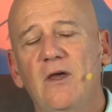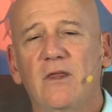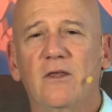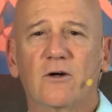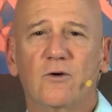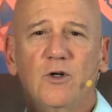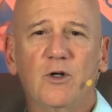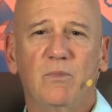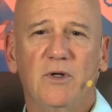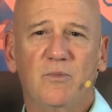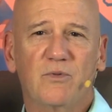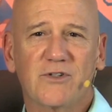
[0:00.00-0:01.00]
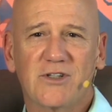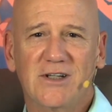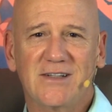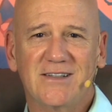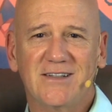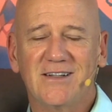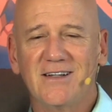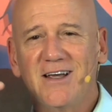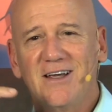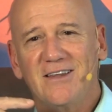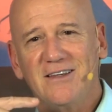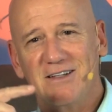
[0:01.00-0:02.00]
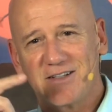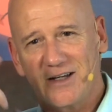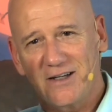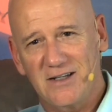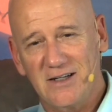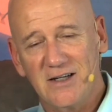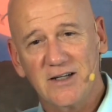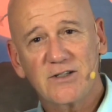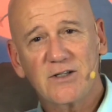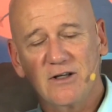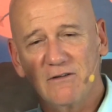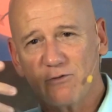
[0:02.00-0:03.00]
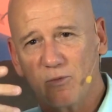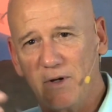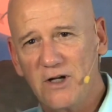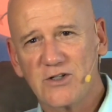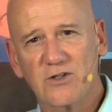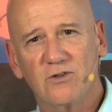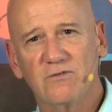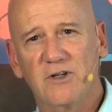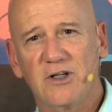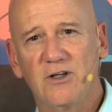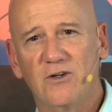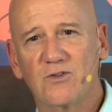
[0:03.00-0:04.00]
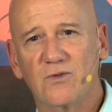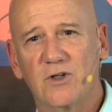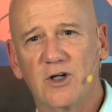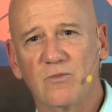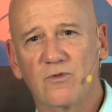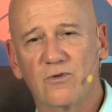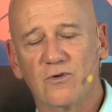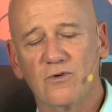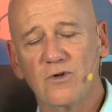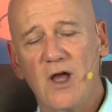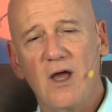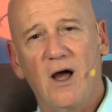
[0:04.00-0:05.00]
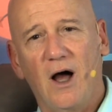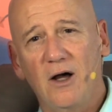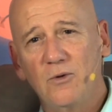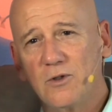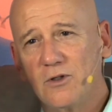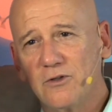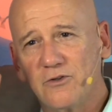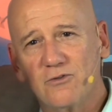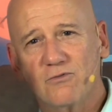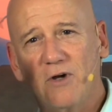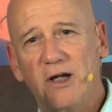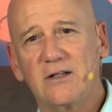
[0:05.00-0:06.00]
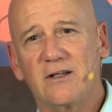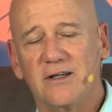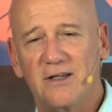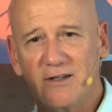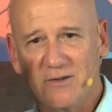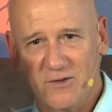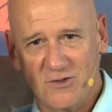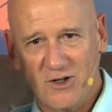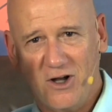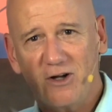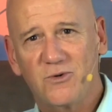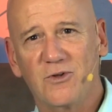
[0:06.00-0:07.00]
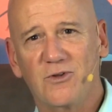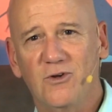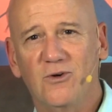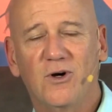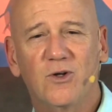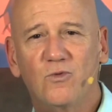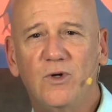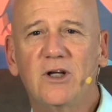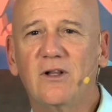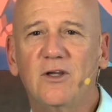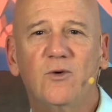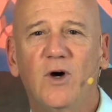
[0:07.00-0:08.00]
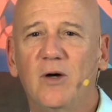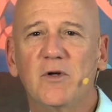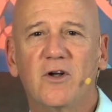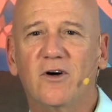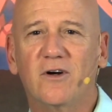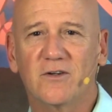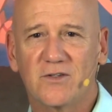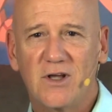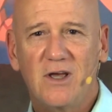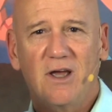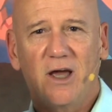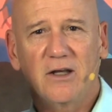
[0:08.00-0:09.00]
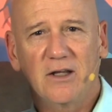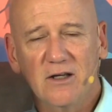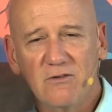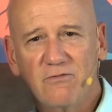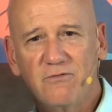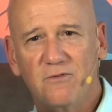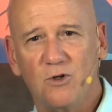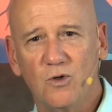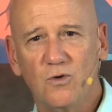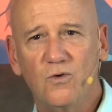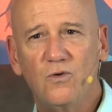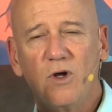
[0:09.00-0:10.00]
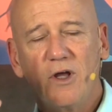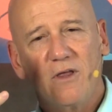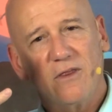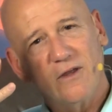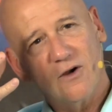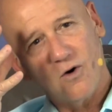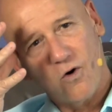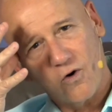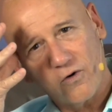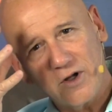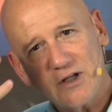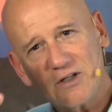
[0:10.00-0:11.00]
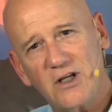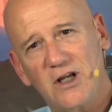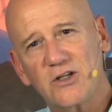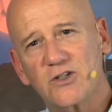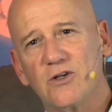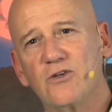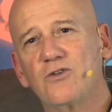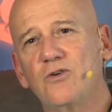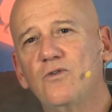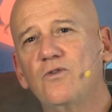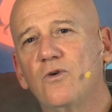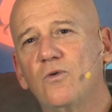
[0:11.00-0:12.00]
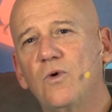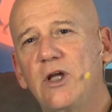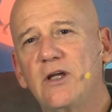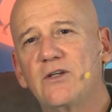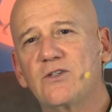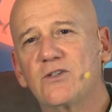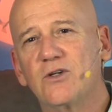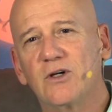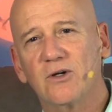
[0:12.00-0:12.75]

There are going to be presented these ideas, the informational videos will come through. I will directly talk with you on weekly webinars and give you the orientation to the week's